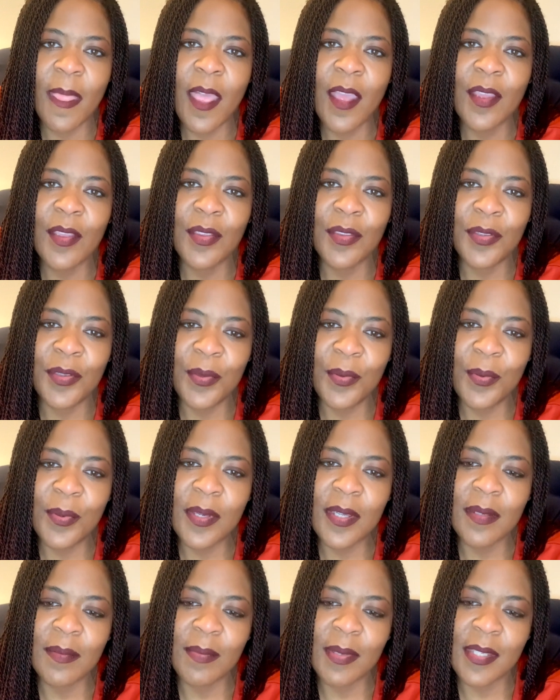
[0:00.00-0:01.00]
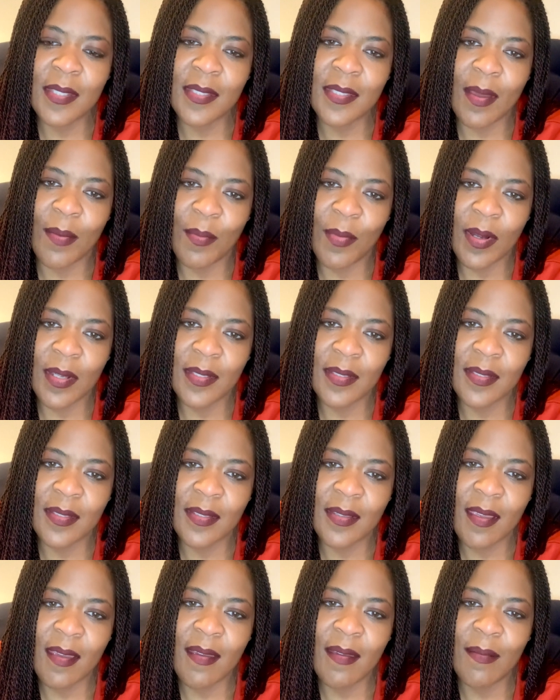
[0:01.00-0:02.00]
You can be someone's
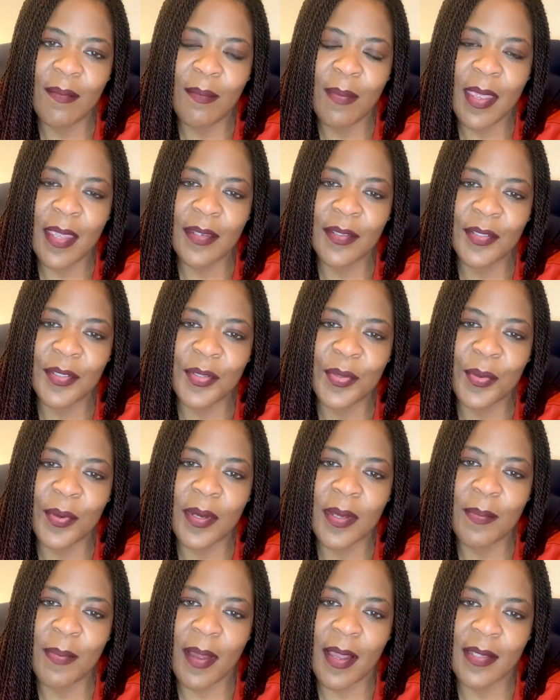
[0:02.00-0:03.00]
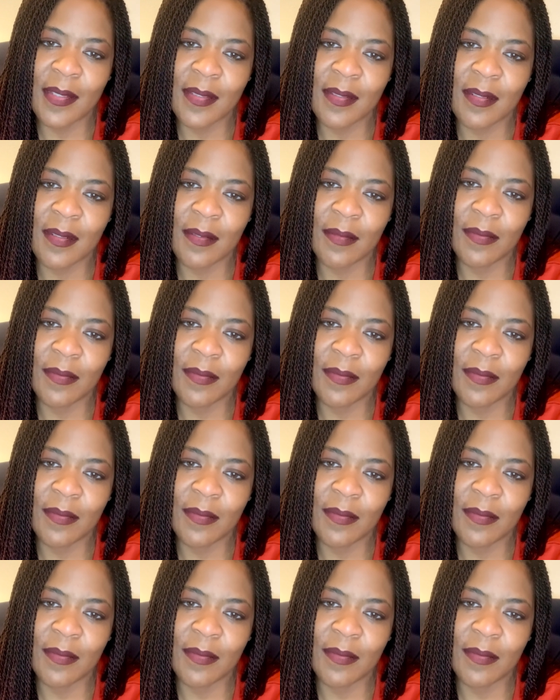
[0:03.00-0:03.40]
mandatory positive.